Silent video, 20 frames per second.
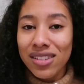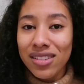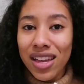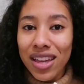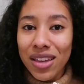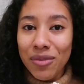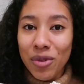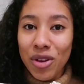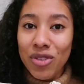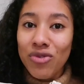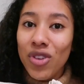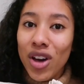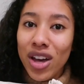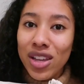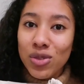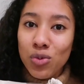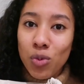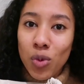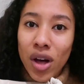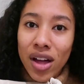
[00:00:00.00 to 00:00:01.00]
is like my
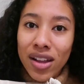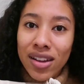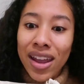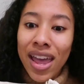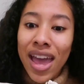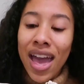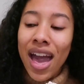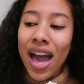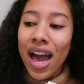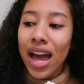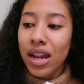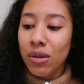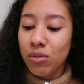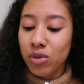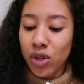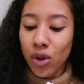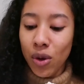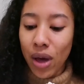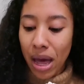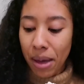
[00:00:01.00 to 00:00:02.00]
first one and
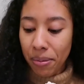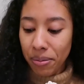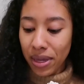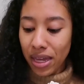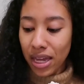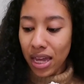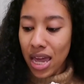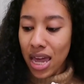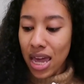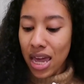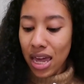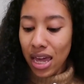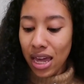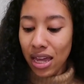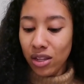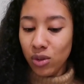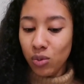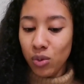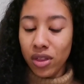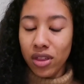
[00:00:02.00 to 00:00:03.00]
I'm so happy
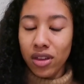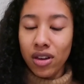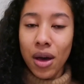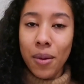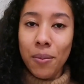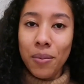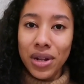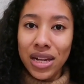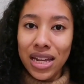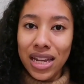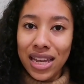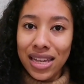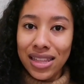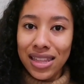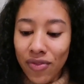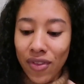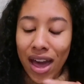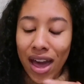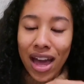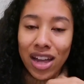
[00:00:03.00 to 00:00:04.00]
it's with a
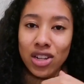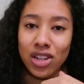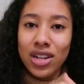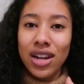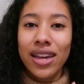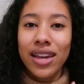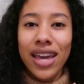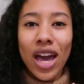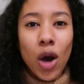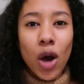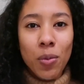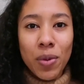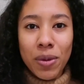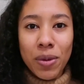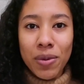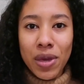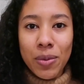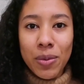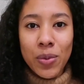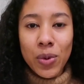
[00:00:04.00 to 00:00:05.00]
company that actually like
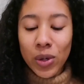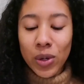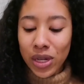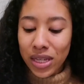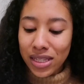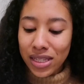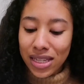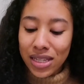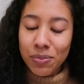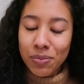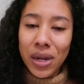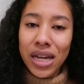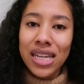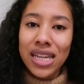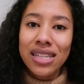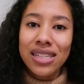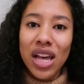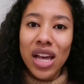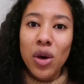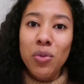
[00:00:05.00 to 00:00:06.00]
helping people because these
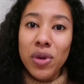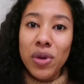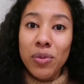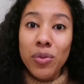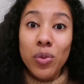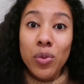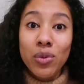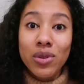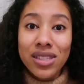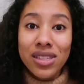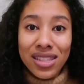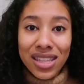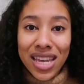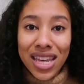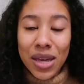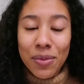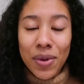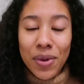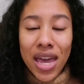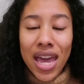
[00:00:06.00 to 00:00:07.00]
blankets help people
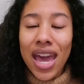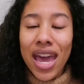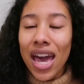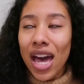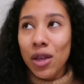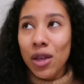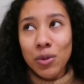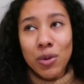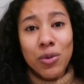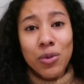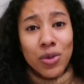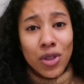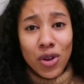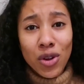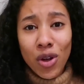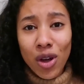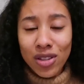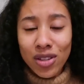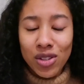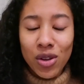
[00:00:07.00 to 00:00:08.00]
sleep, helps people a
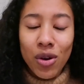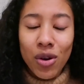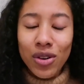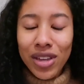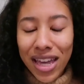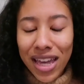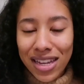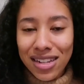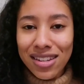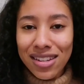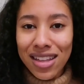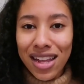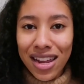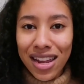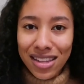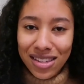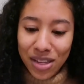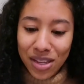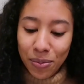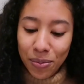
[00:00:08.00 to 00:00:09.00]
lot. So I'll get into that
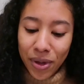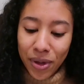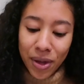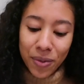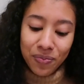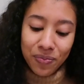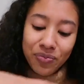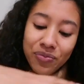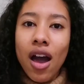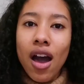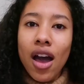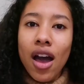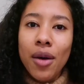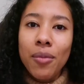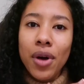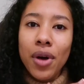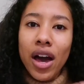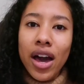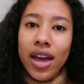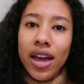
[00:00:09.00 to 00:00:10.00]
later. But
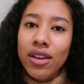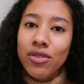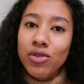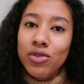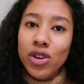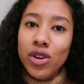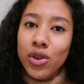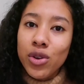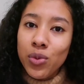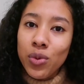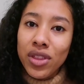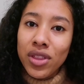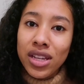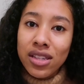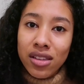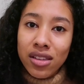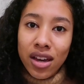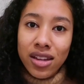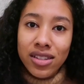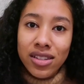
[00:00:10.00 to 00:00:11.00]
um, I've struggled with
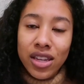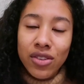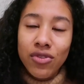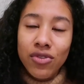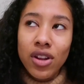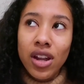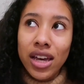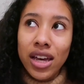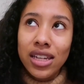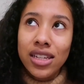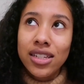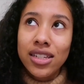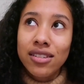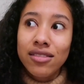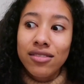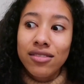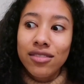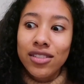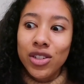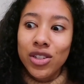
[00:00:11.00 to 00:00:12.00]
anxiety for
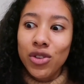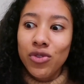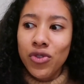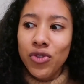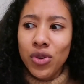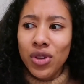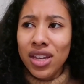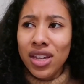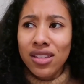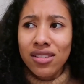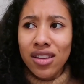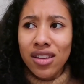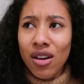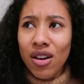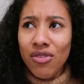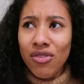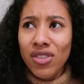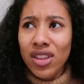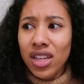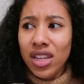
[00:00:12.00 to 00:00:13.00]
like a good few years now.
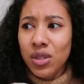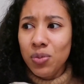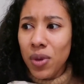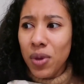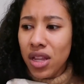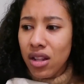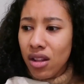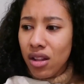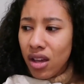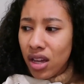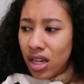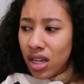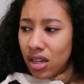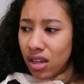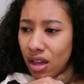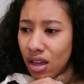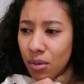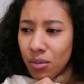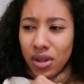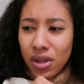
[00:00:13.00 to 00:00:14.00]
I feel like it's been
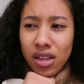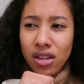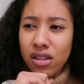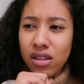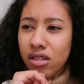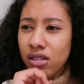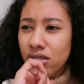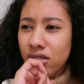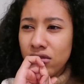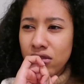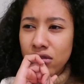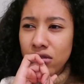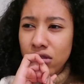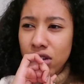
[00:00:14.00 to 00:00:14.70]
like, how many years?